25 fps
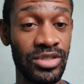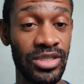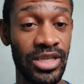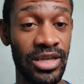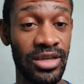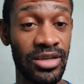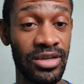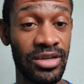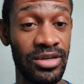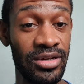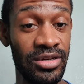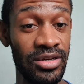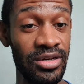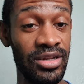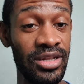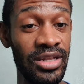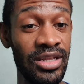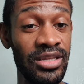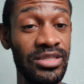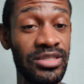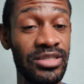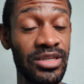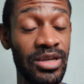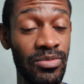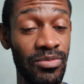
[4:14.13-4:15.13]
that could
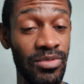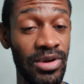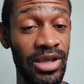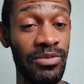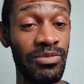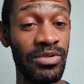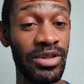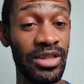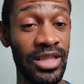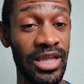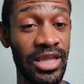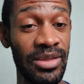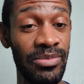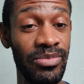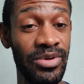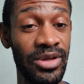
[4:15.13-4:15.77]
in some way relate,